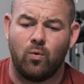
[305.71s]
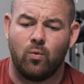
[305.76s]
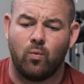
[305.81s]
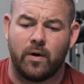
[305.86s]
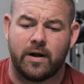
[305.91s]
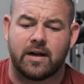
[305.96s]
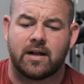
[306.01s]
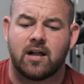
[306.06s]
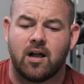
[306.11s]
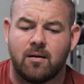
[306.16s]

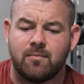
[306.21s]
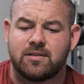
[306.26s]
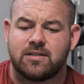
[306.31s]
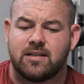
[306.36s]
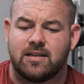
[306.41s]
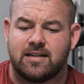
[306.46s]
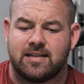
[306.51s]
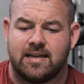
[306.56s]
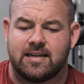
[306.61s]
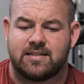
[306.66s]
When it comes
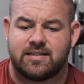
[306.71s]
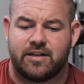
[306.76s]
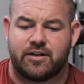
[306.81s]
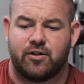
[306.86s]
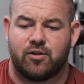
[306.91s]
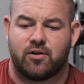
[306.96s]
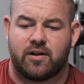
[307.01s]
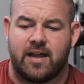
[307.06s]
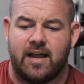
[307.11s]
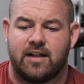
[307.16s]
to the
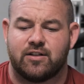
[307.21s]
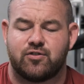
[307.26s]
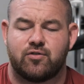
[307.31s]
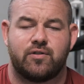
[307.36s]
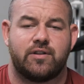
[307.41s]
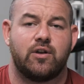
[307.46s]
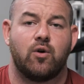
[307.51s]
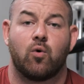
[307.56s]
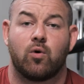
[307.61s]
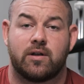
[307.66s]
testicular cancer,
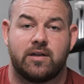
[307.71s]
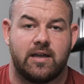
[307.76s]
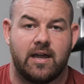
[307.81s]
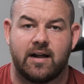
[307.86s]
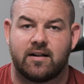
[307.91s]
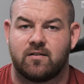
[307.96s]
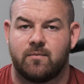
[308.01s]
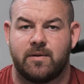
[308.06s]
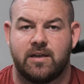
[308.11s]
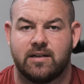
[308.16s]
the
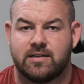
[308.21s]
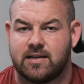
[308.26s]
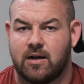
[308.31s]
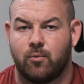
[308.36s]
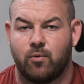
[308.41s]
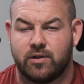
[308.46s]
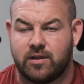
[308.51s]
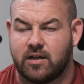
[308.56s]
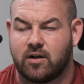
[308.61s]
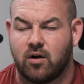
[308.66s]
orchiectomy is
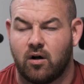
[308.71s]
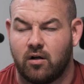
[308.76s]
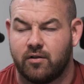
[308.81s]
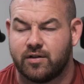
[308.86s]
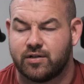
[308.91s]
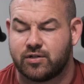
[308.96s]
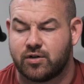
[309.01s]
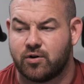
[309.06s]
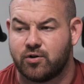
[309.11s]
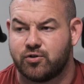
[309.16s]
what they call
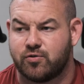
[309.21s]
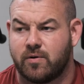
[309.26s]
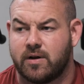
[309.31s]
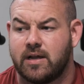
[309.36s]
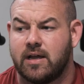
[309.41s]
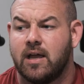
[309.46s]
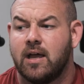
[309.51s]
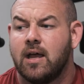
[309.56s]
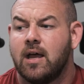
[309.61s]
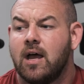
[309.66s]
the
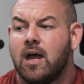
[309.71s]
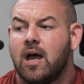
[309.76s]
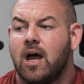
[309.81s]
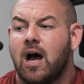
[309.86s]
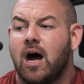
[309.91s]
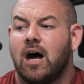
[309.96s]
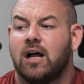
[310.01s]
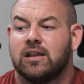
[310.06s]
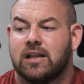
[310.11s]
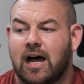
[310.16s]
surgery.
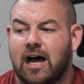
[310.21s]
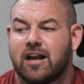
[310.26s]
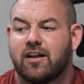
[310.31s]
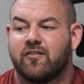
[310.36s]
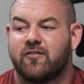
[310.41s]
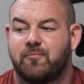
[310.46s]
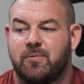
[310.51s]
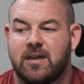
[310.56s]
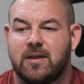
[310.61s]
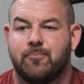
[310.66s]
A lot
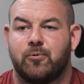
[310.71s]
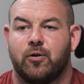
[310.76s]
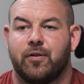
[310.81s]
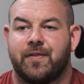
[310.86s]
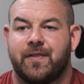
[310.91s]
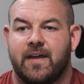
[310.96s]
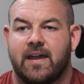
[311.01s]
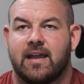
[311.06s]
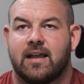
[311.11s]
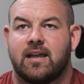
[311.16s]
of people
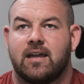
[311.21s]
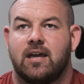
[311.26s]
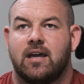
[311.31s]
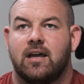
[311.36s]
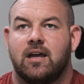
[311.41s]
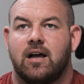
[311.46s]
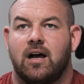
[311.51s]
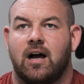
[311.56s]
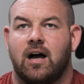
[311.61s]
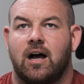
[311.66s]
think,
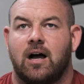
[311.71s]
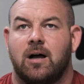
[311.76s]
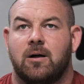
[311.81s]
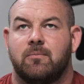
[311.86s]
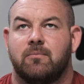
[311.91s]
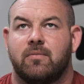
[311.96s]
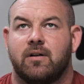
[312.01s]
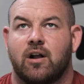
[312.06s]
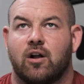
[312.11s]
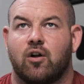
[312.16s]

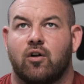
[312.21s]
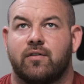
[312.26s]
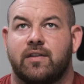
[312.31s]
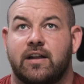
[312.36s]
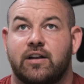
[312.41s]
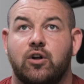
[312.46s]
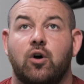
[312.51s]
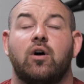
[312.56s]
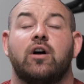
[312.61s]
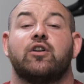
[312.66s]
or
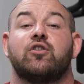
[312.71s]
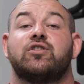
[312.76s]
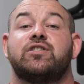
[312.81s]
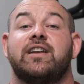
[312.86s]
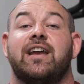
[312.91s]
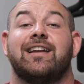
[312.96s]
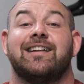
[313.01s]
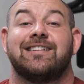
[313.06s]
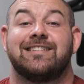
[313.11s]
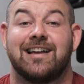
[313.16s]
they don't
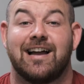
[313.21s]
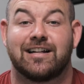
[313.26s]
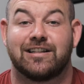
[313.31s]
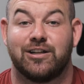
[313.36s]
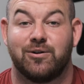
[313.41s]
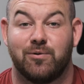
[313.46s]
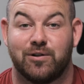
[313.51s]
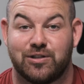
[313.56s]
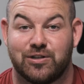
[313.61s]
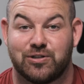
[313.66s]
understand
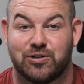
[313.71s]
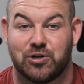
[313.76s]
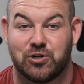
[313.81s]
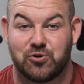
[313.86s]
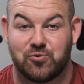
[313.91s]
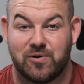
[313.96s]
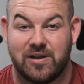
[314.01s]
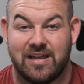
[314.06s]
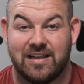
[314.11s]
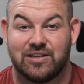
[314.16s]
exactly what the
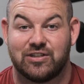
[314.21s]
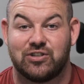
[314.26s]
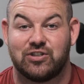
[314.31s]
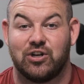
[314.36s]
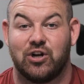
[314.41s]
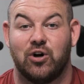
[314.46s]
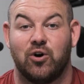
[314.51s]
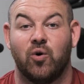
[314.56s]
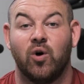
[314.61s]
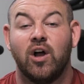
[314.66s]
surgery is.
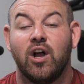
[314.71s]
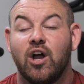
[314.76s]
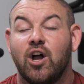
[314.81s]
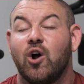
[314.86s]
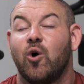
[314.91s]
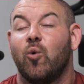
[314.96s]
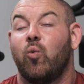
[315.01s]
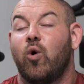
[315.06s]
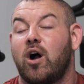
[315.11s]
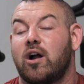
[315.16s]
So
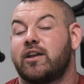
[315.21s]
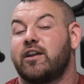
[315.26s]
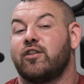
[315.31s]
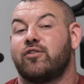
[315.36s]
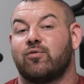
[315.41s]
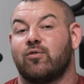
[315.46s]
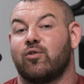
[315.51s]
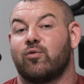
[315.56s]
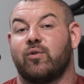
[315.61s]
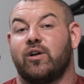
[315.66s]
walk you
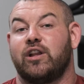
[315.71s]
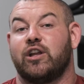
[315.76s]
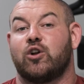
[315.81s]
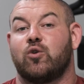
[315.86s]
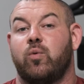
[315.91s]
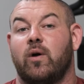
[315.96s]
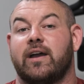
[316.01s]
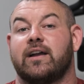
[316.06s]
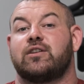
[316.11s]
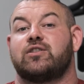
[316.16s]
through it really
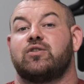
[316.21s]
quick.